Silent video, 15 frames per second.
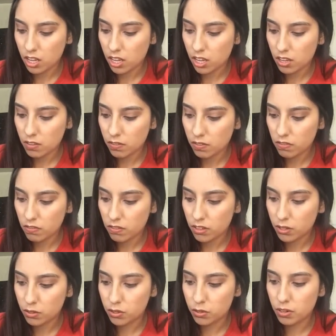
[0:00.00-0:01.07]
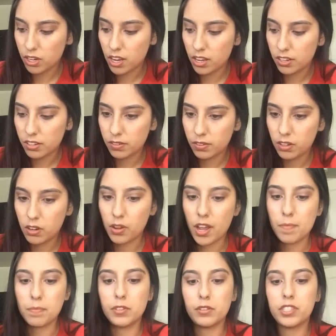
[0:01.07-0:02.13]
you do or not. Okay,
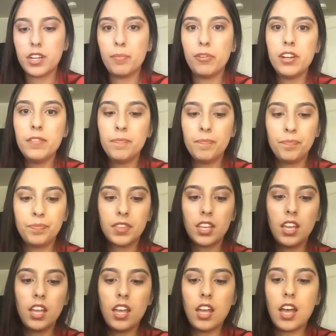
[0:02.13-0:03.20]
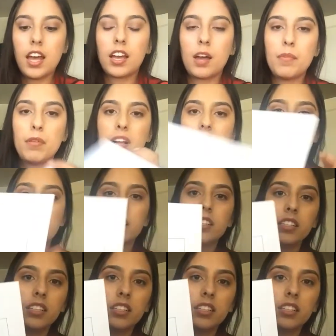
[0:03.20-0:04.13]
so step one, I got my rectangle.